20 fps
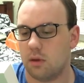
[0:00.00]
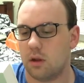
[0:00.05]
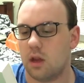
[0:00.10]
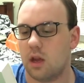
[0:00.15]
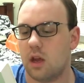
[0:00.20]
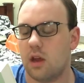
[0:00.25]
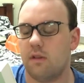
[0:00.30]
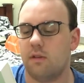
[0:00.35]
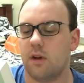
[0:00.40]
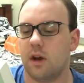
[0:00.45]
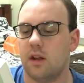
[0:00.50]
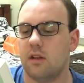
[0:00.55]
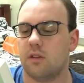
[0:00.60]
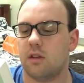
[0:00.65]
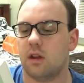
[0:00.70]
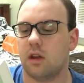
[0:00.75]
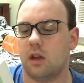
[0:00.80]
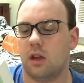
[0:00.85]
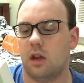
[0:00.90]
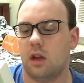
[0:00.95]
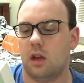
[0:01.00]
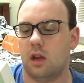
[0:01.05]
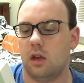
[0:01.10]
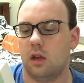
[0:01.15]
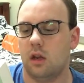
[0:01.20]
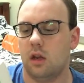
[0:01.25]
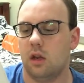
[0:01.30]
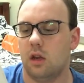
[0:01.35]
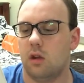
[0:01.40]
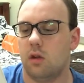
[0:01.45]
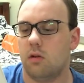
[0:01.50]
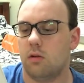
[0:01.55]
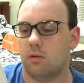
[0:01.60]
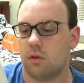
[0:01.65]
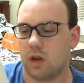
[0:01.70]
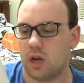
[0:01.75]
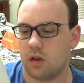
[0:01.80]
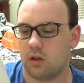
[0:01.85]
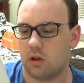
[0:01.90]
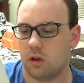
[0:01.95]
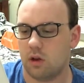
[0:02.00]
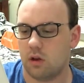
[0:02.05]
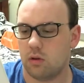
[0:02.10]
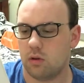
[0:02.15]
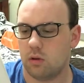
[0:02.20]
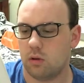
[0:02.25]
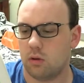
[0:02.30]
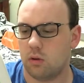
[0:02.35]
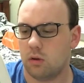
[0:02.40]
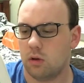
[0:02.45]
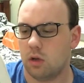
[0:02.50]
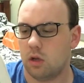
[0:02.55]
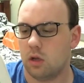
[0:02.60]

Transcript: He finds a rare turtle